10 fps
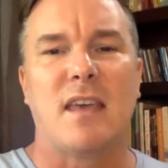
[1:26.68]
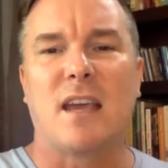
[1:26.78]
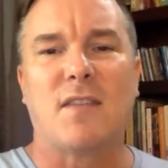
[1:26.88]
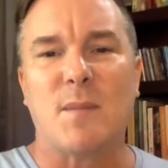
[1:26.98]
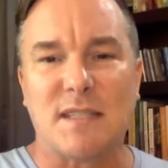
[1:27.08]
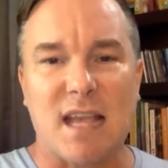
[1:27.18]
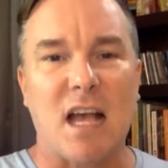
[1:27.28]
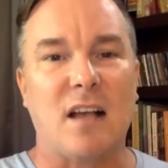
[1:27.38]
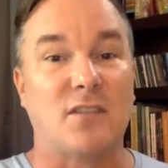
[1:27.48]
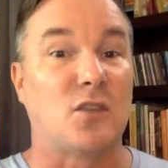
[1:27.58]
think of
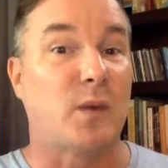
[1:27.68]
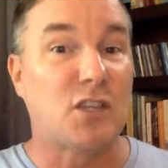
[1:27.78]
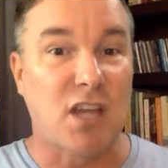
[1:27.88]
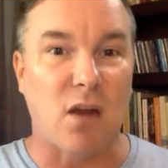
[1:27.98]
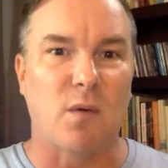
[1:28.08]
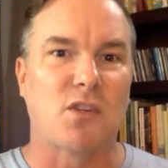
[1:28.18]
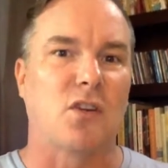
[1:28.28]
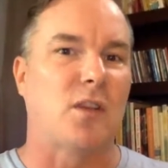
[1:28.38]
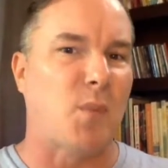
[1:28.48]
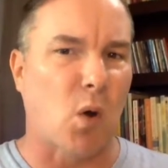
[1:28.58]
themselves, the rich get
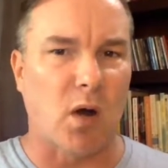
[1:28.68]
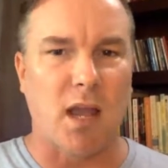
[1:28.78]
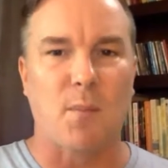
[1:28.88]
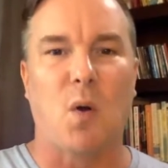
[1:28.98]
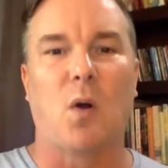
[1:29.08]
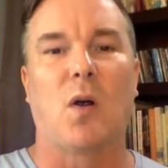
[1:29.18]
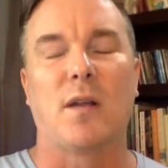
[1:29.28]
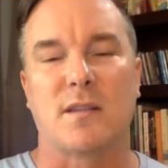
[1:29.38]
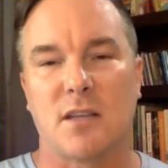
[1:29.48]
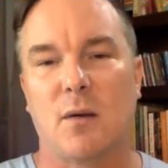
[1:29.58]
richer, the poor get poorer,
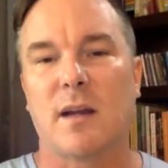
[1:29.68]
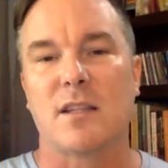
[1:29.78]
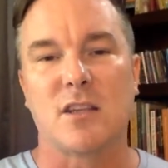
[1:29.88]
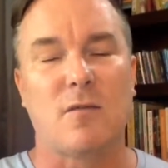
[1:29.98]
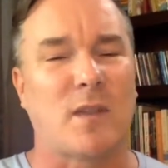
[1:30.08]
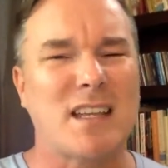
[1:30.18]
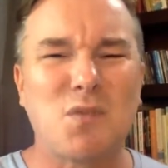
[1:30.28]
and so on and so forth.